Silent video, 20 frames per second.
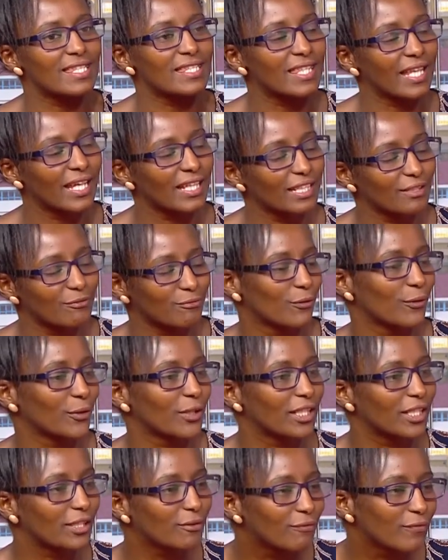then
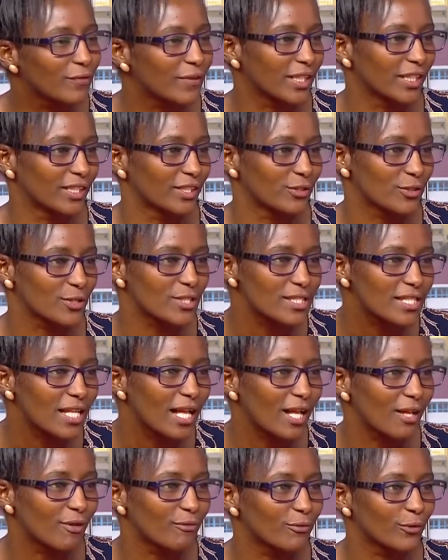forgiving
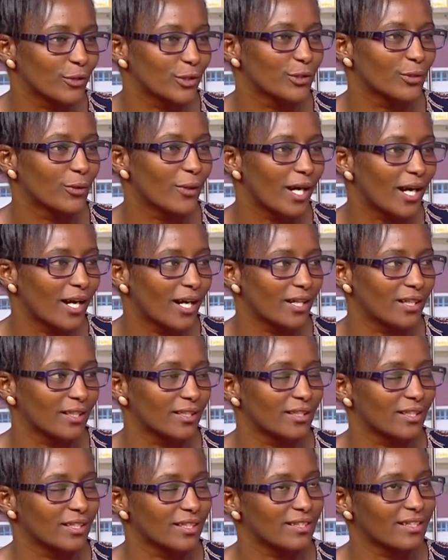yourself when you
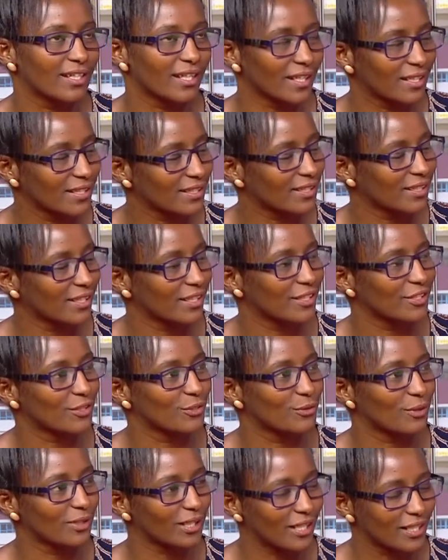are, then
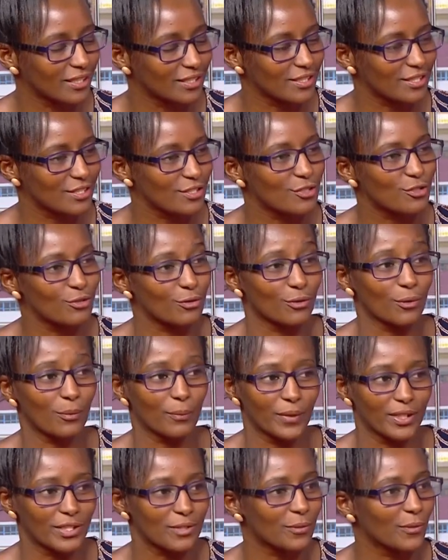you learn to
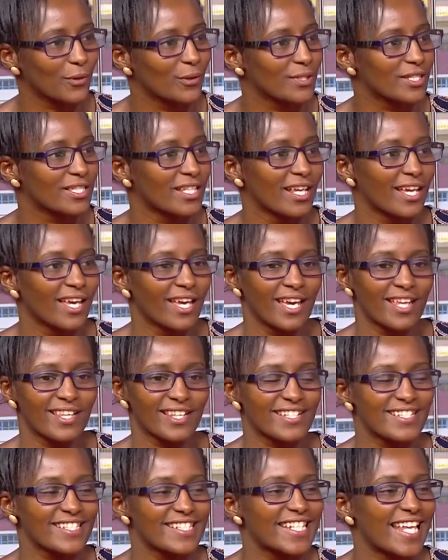commit because
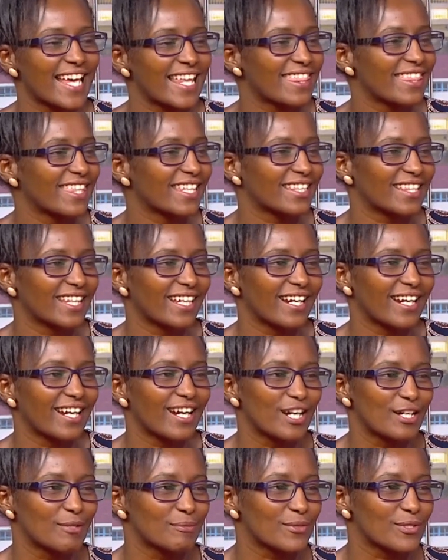there's nothing that
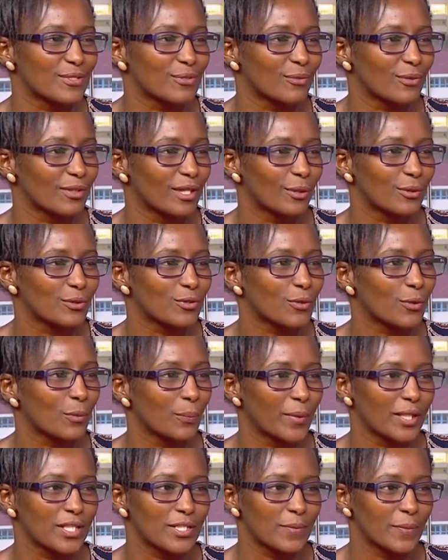comes without
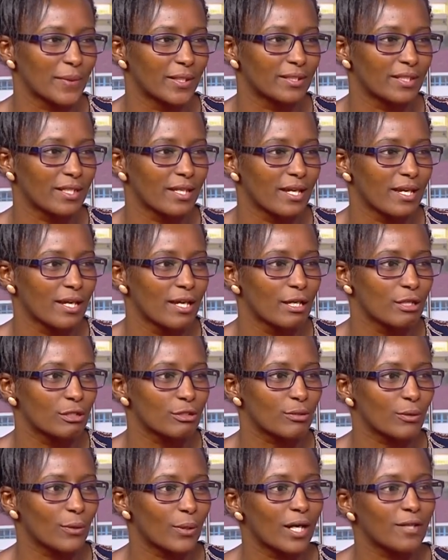commitment. Right. So